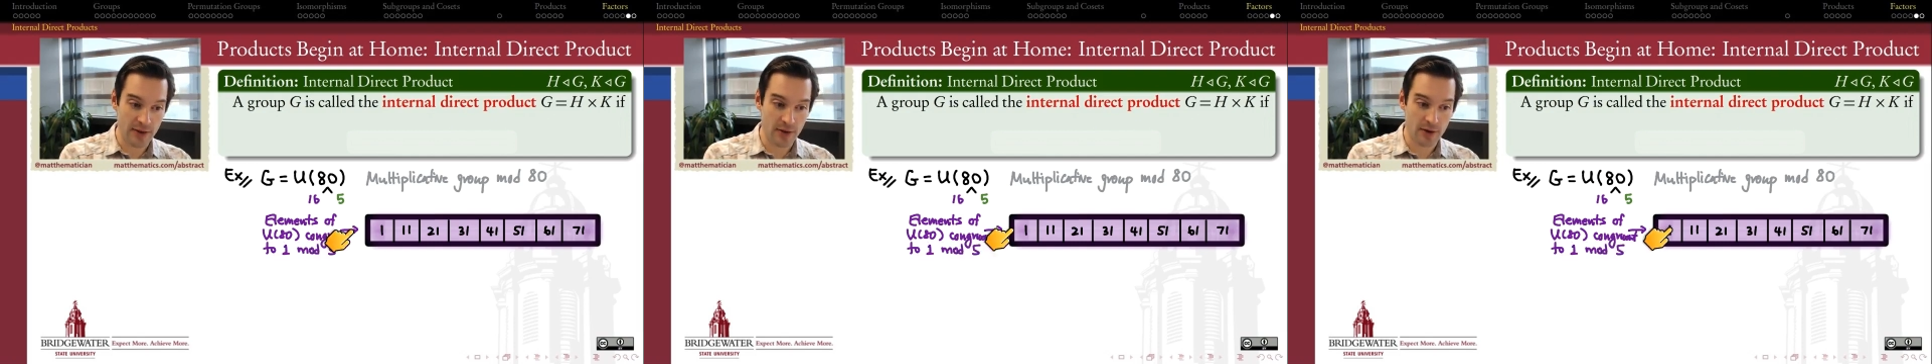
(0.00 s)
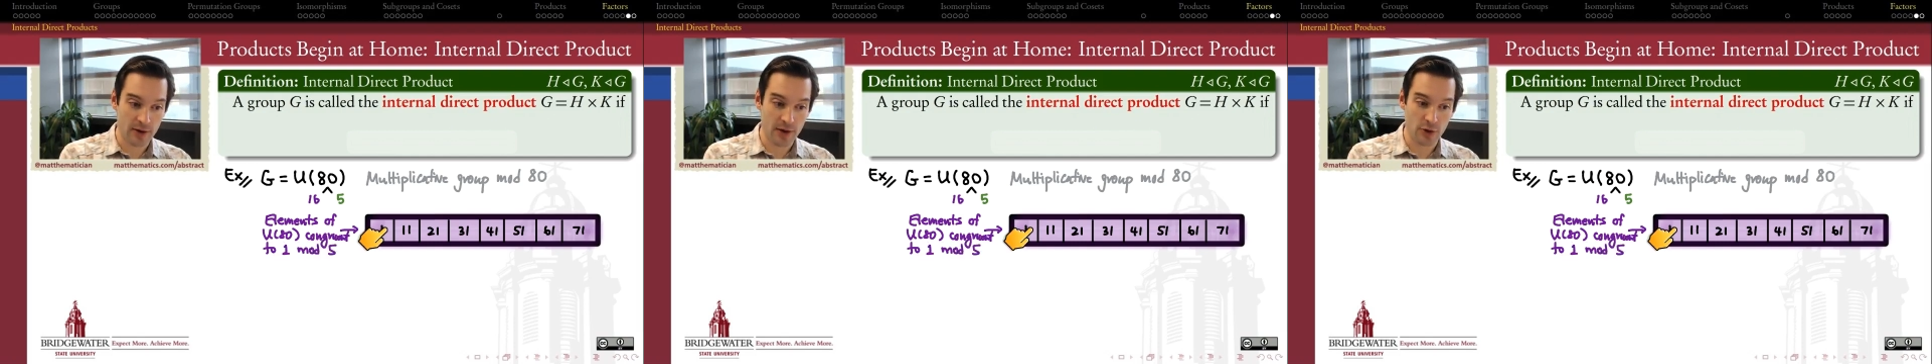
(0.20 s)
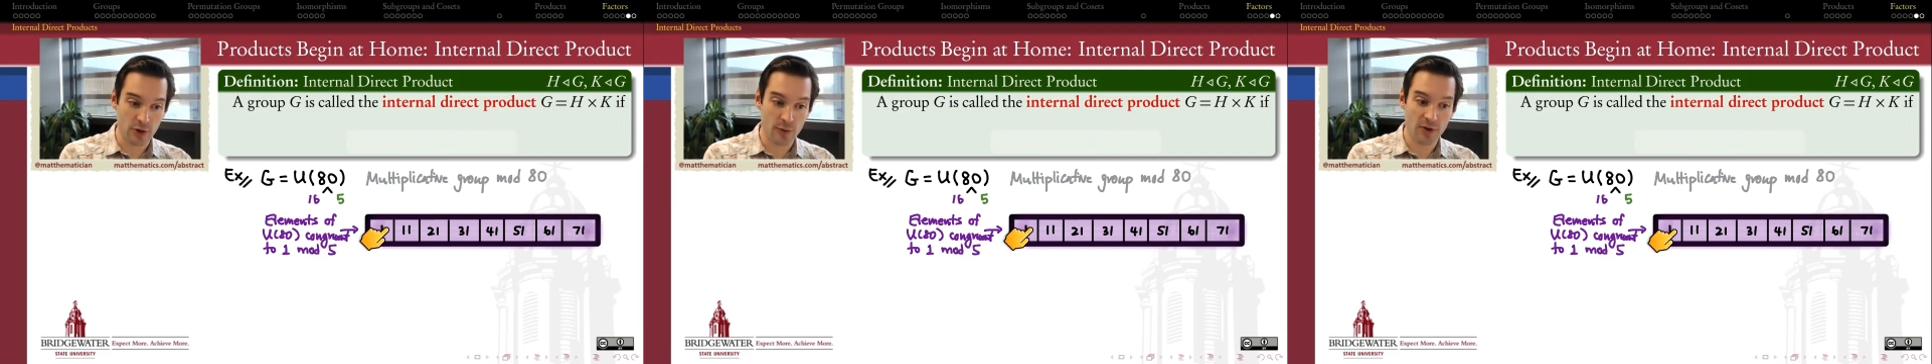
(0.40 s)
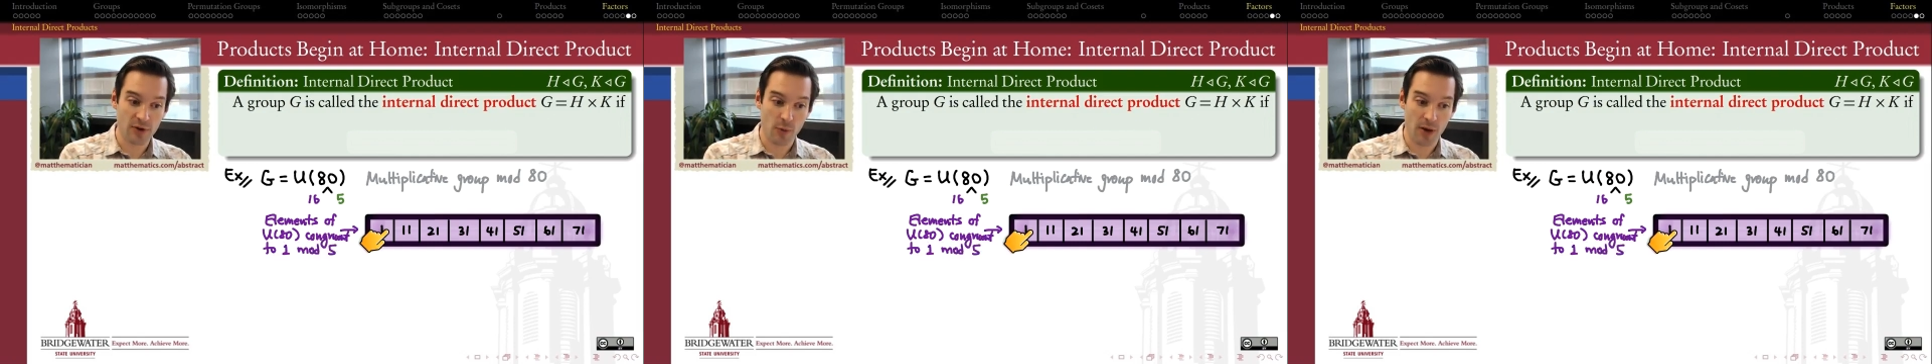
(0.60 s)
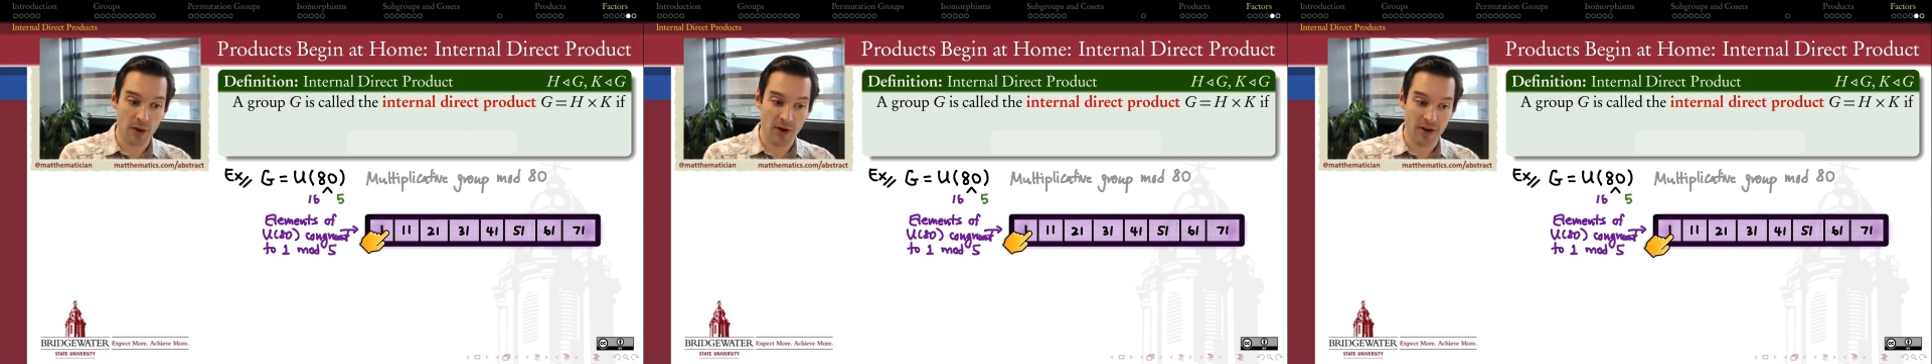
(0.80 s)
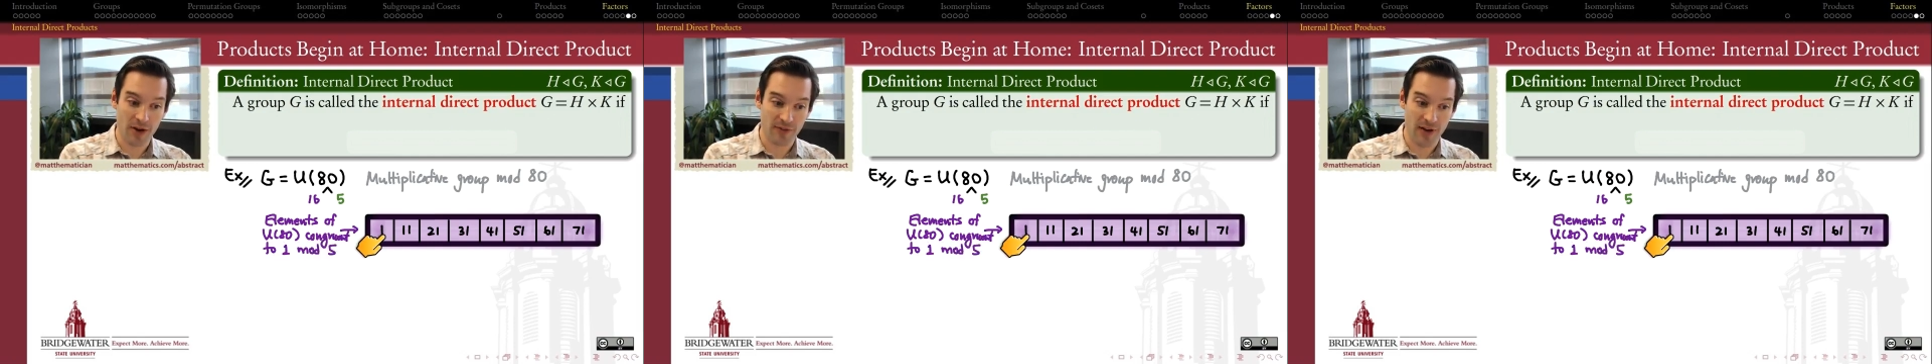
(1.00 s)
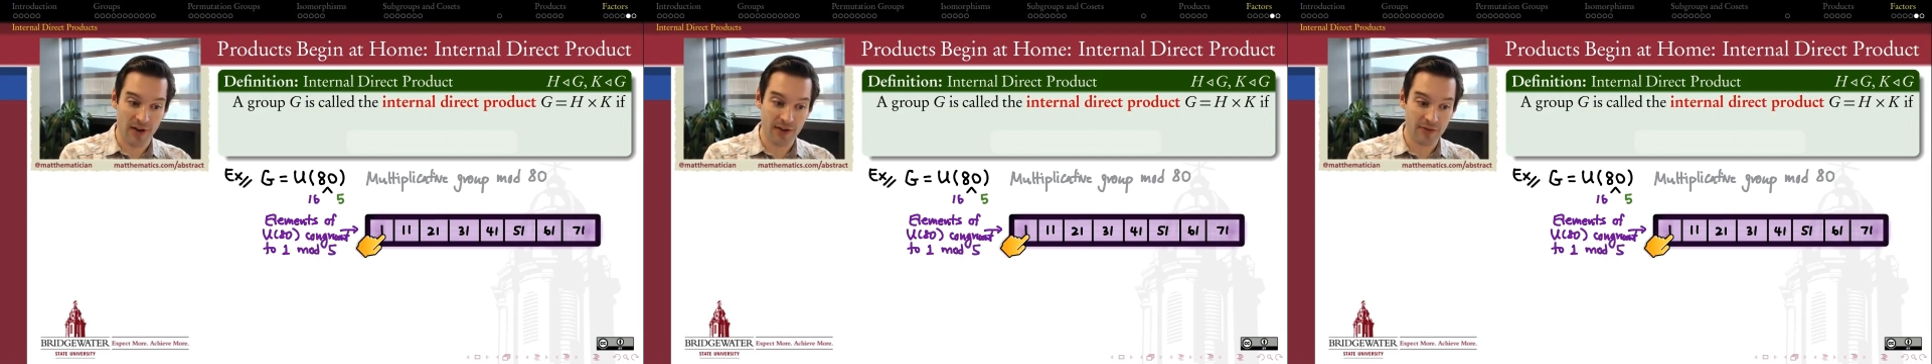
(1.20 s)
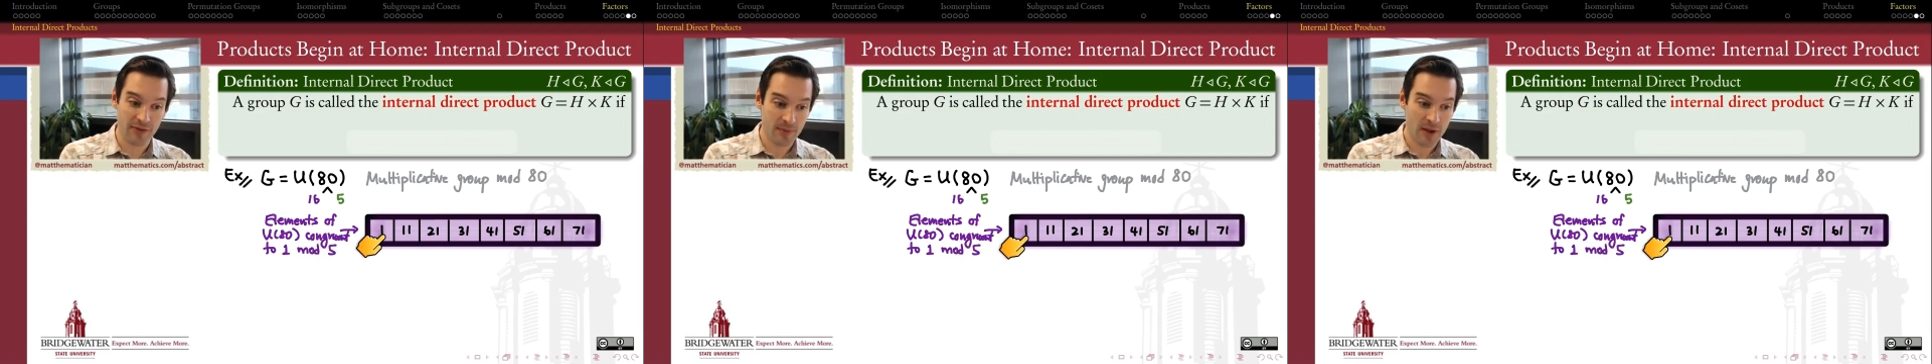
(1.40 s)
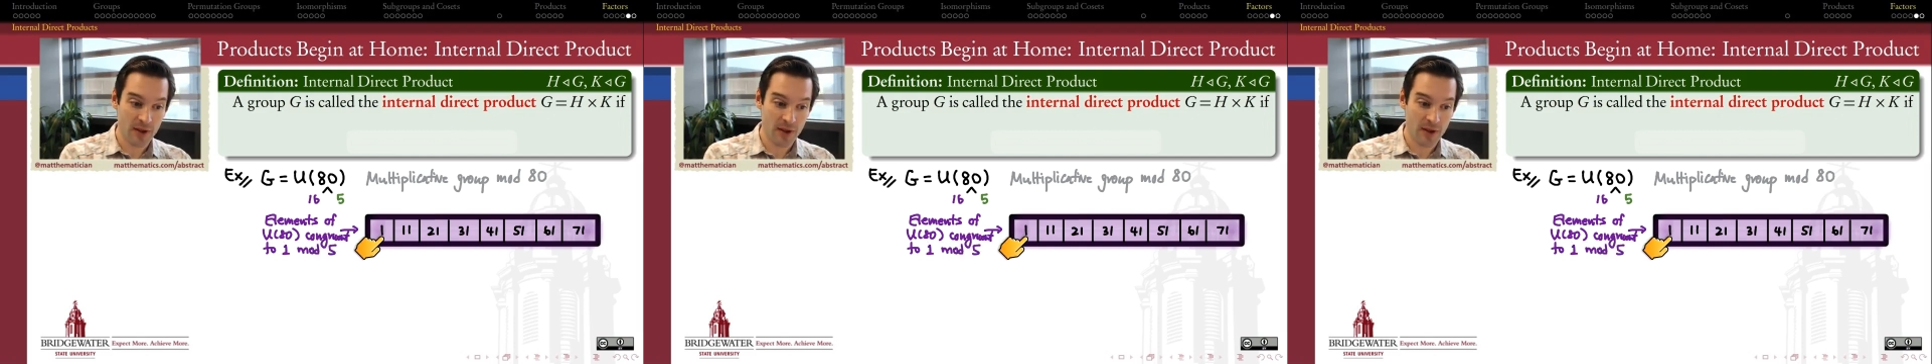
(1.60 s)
that are congruent to 1 mod 5.